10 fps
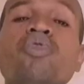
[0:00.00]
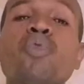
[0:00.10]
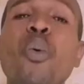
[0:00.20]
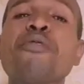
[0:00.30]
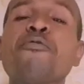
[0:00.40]

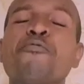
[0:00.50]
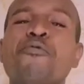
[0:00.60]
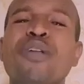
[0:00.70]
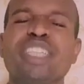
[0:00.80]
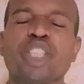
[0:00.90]
so
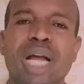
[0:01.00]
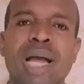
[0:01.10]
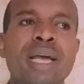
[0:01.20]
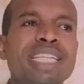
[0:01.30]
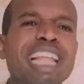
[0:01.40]

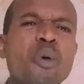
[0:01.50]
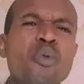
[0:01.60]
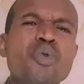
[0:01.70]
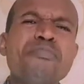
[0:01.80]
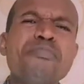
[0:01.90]
influential, that
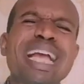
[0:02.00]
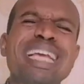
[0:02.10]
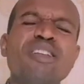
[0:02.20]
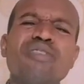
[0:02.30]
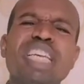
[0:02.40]
we make